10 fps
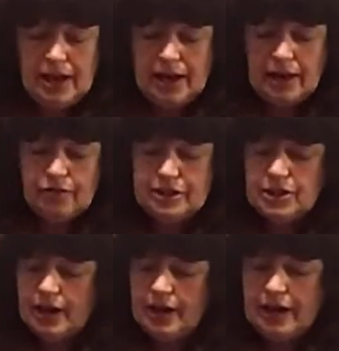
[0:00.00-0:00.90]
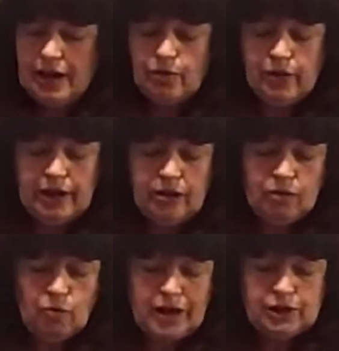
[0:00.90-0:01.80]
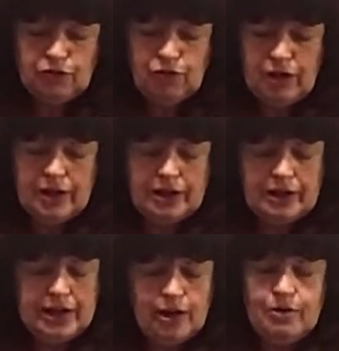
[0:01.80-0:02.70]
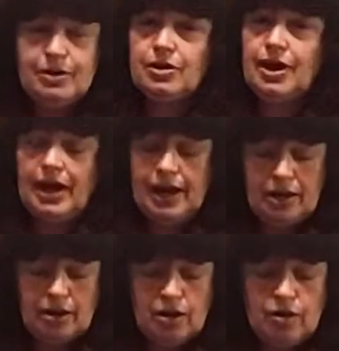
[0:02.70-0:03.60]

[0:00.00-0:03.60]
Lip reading: Every day, Henrietta watched Freddie carry the hat